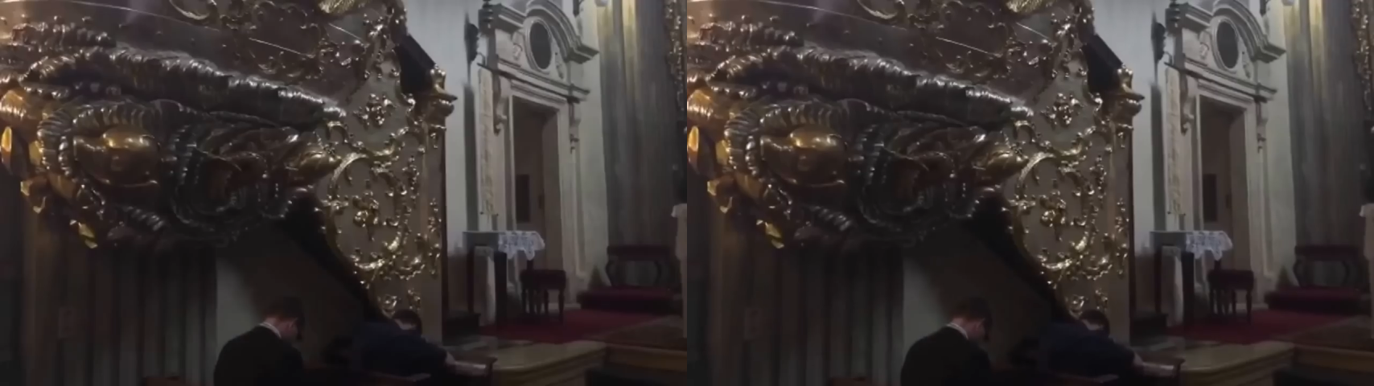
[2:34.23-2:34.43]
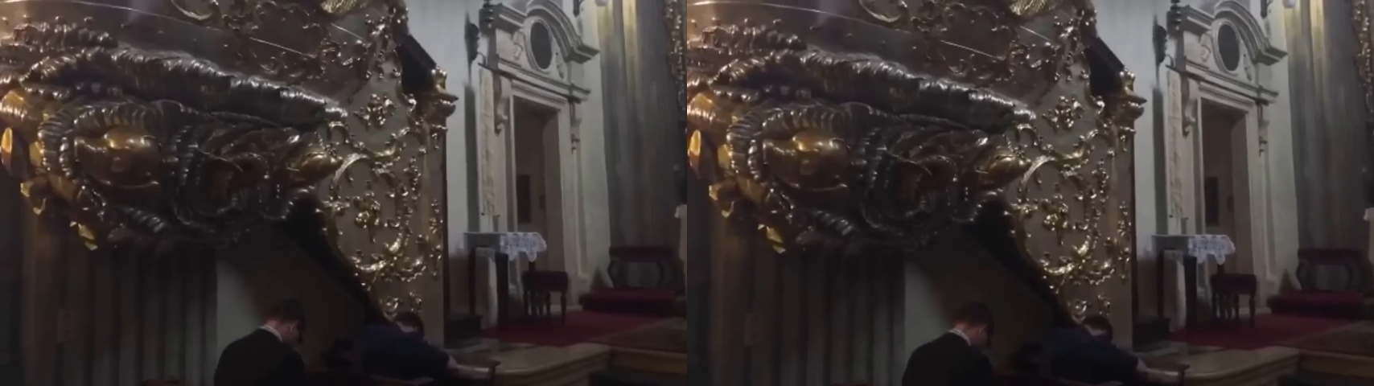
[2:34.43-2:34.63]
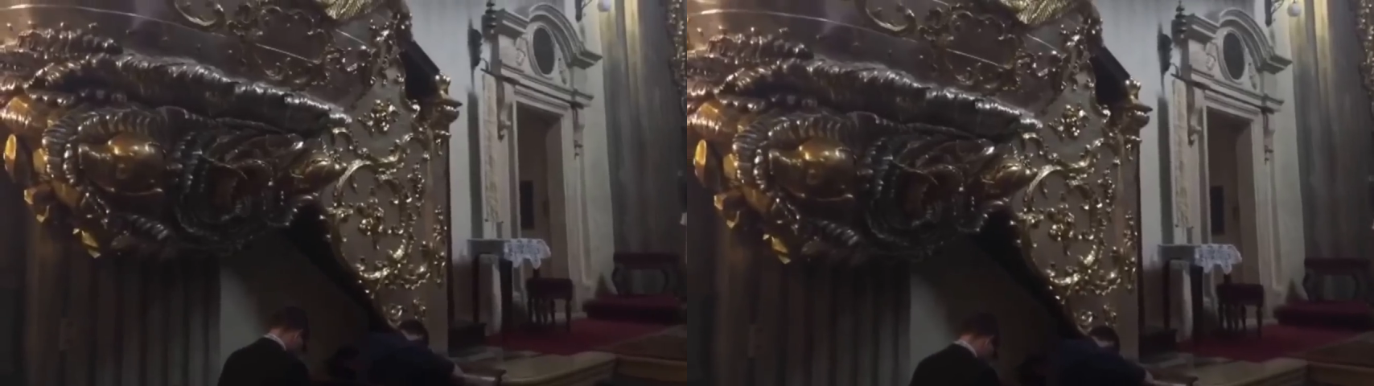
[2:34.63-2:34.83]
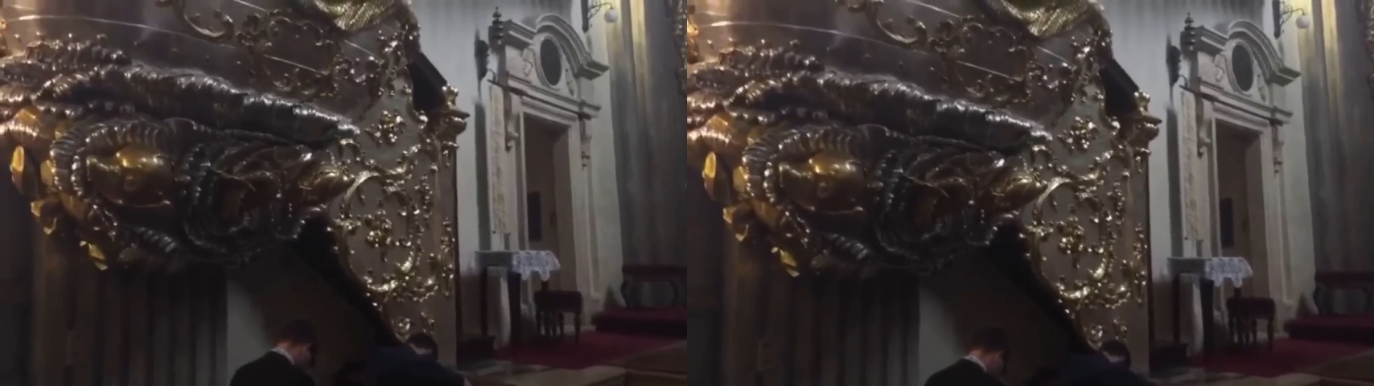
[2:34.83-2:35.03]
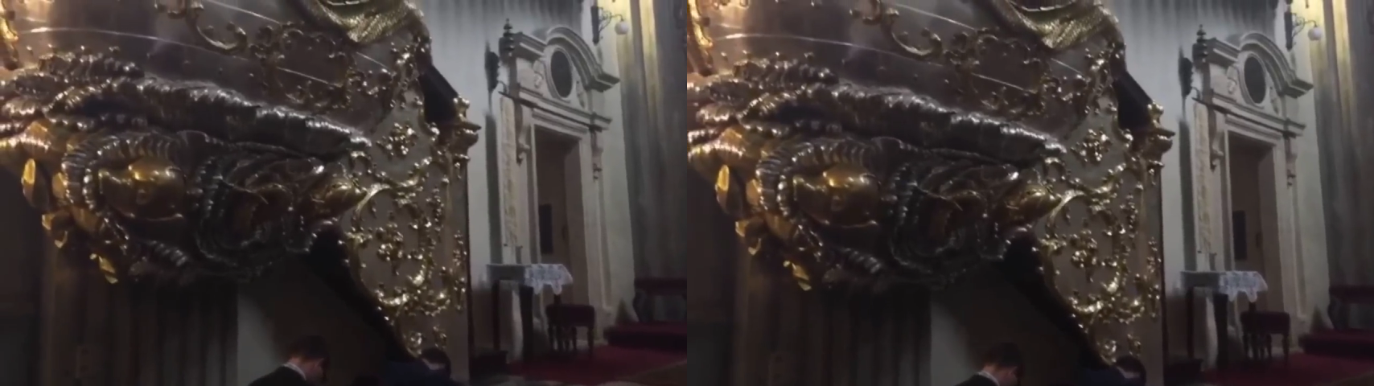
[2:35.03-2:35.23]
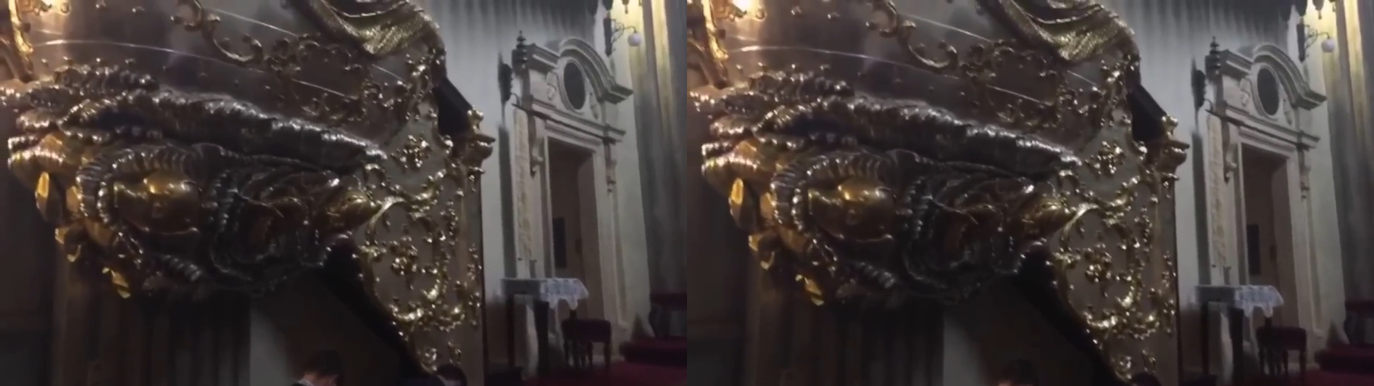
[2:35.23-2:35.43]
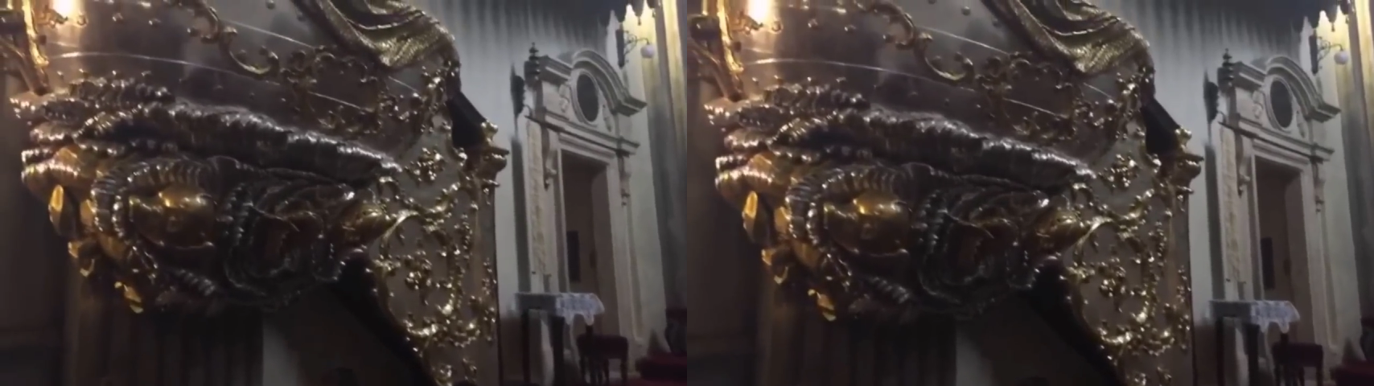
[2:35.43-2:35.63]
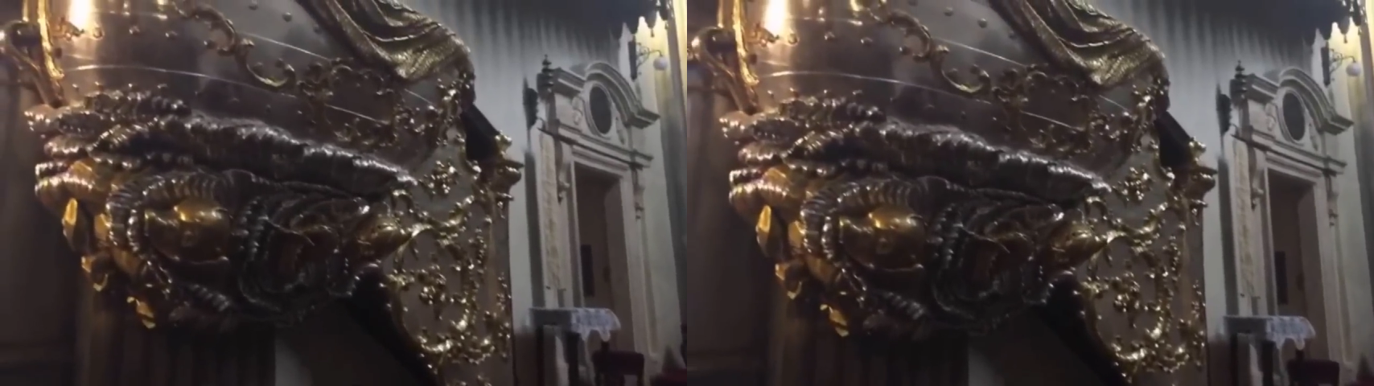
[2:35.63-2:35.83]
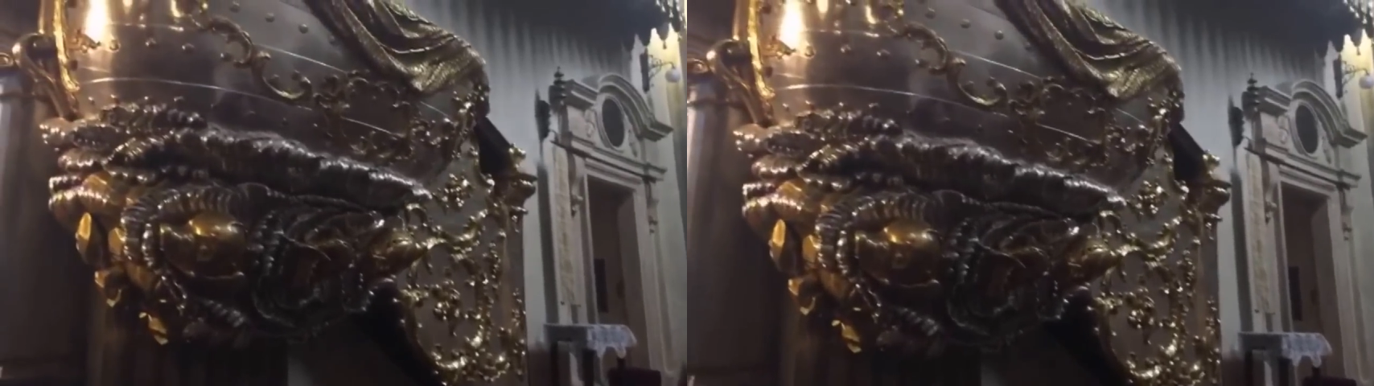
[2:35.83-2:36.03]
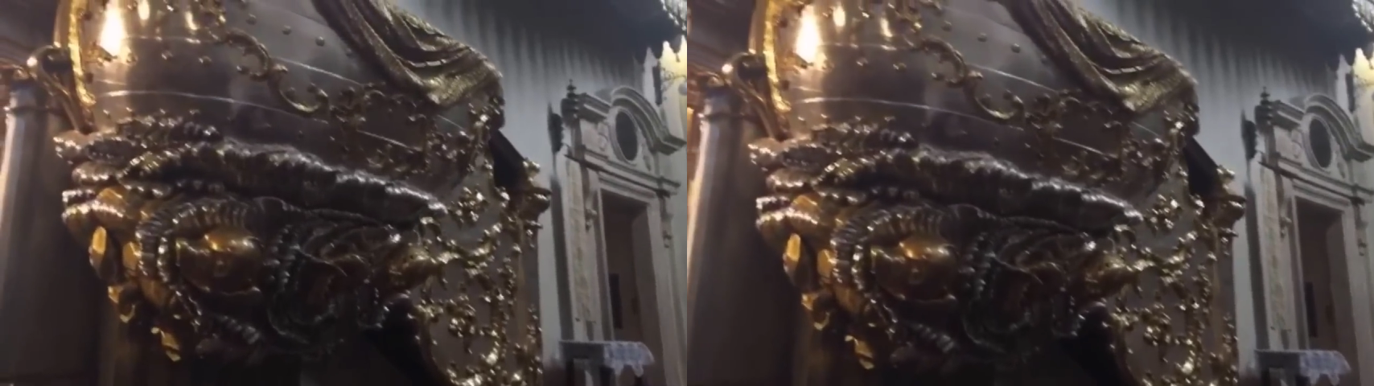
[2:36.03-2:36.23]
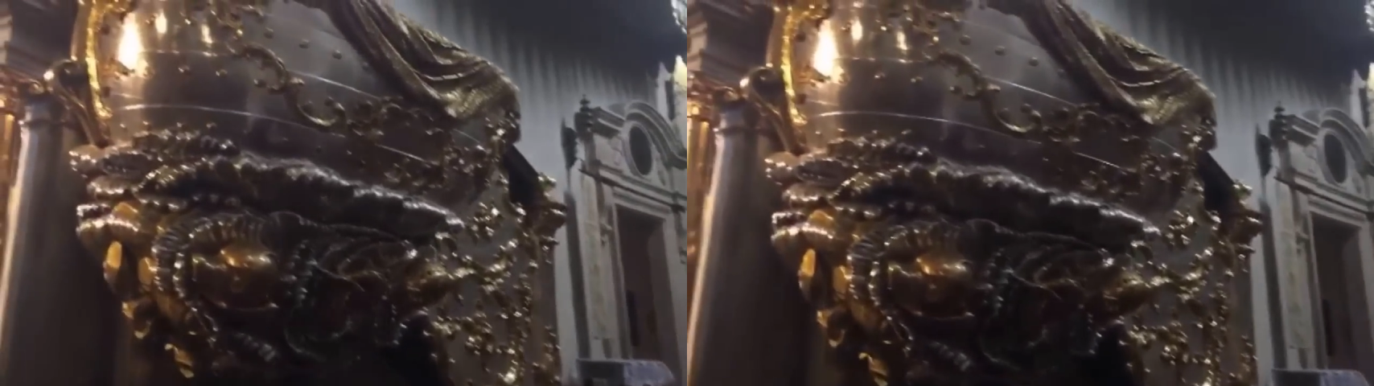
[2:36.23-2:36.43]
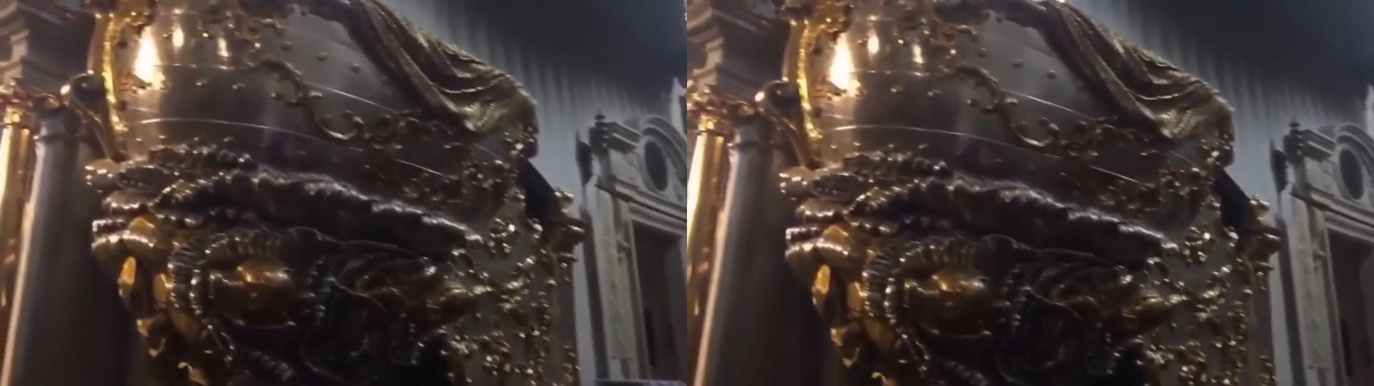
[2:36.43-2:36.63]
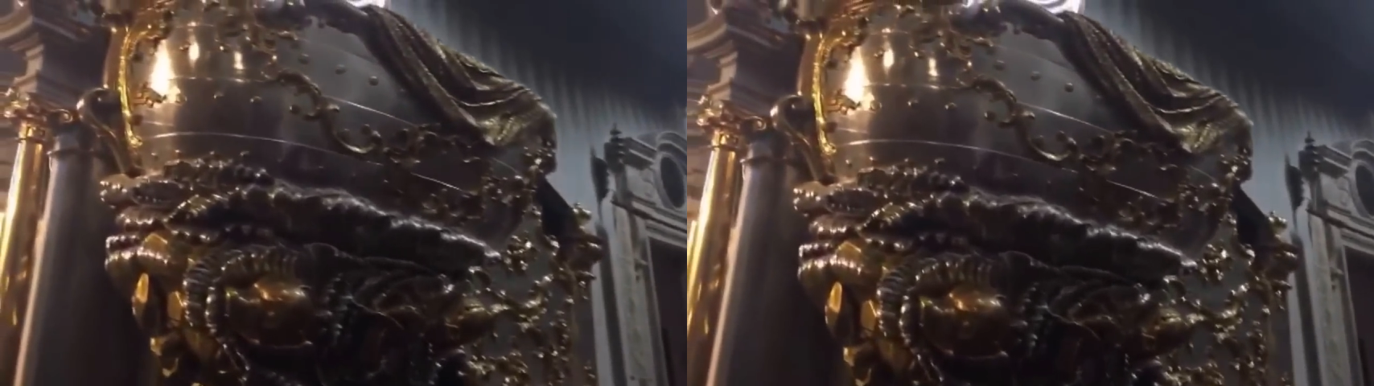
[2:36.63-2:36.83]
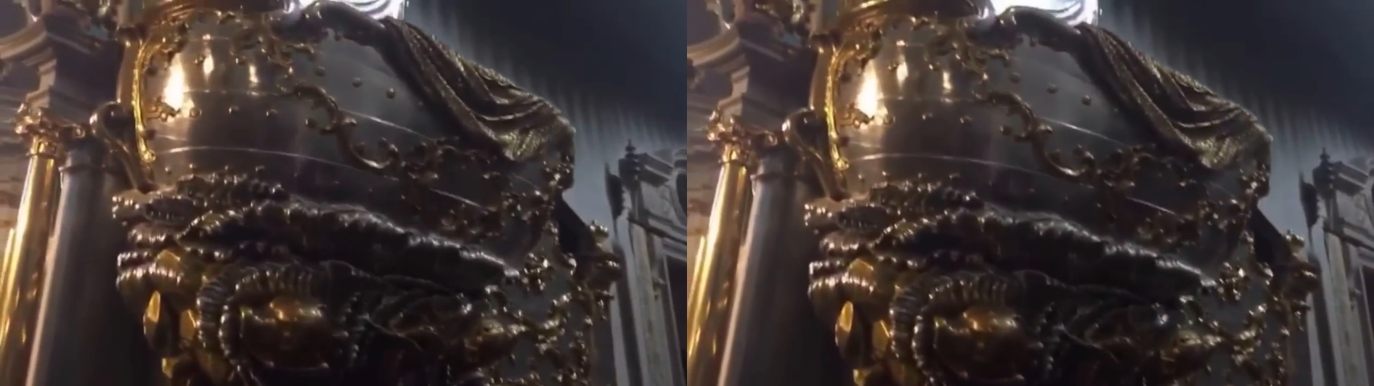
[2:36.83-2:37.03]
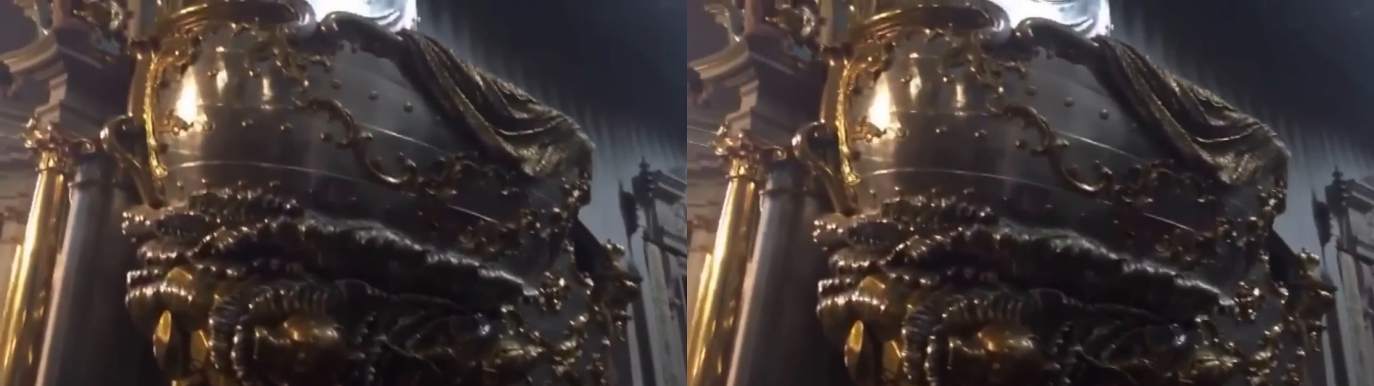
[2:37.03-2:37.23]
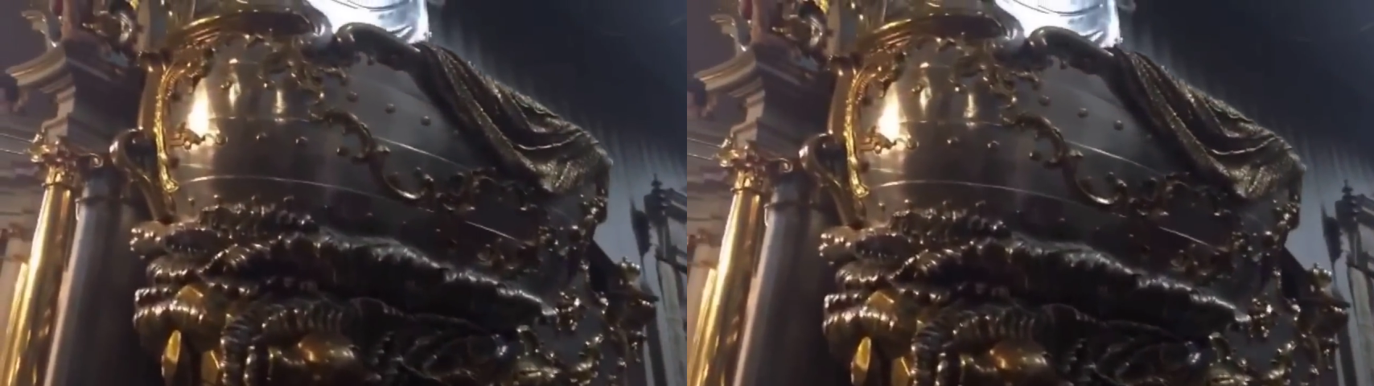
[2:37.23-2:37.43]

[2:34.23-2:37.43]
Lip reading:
[unreadable: no face in view]